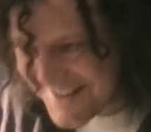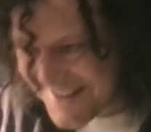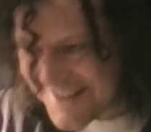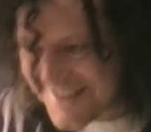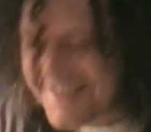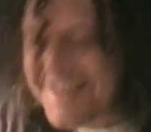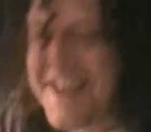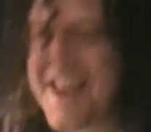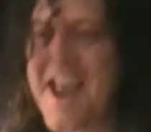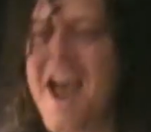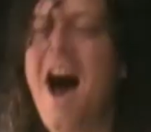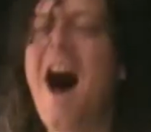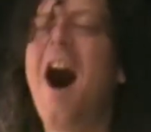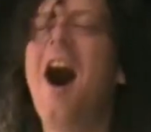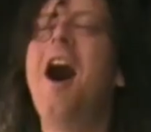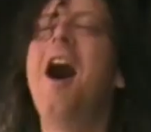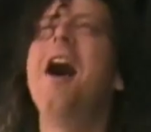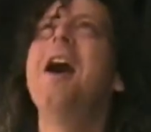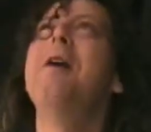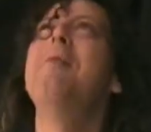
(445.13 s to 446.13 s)
Say,
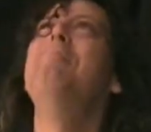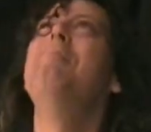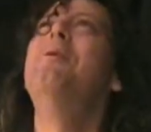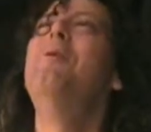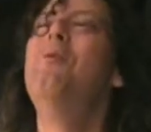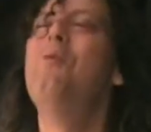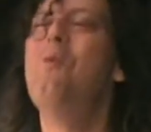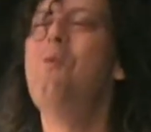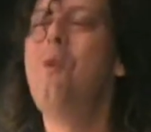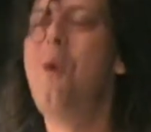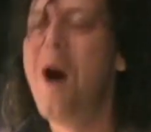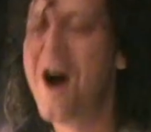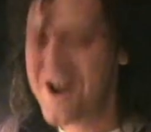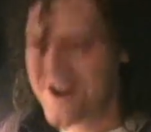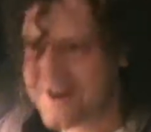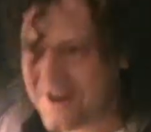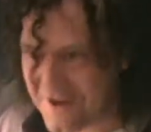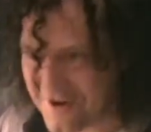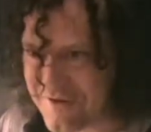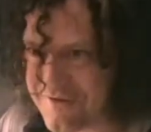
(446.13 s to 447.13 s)
I'm
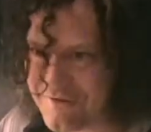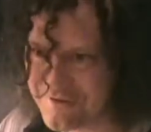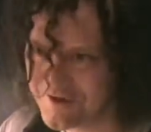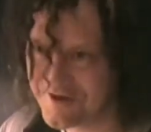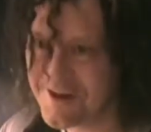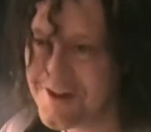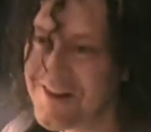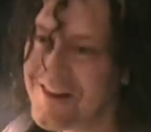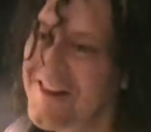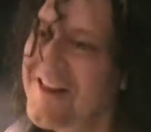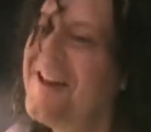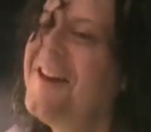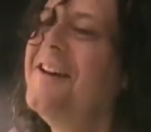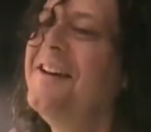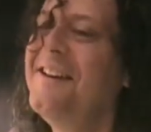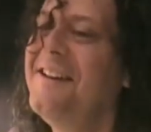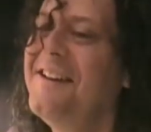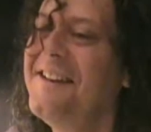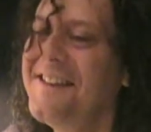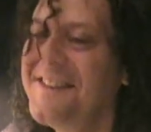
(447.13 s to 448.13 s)
wonderful.
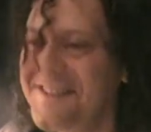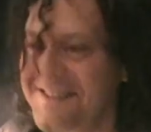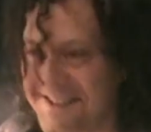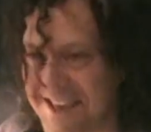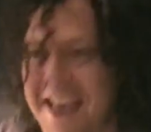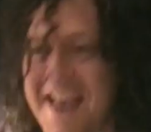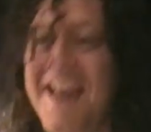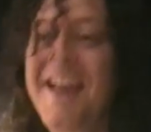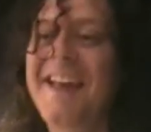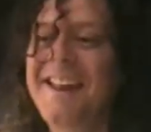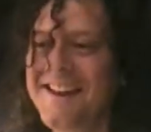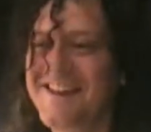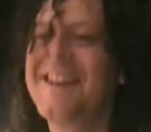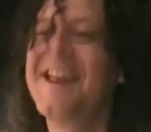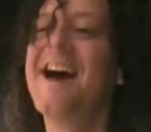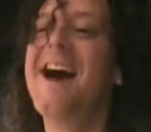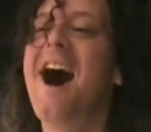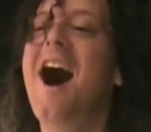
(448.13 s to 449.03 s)
Say it.